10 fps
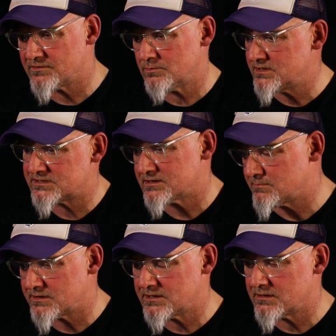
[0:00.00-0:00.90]
or a wee
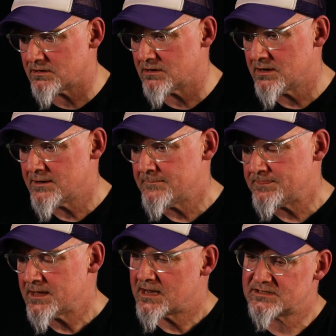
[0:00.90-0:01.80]
something,
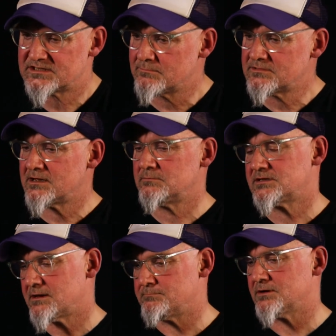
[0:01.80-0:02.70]
and sometimes
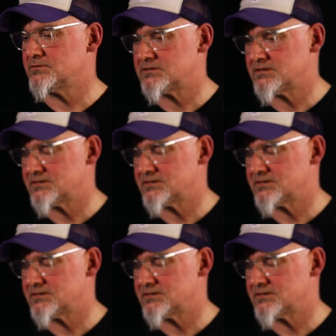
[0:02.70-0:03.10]
that builds into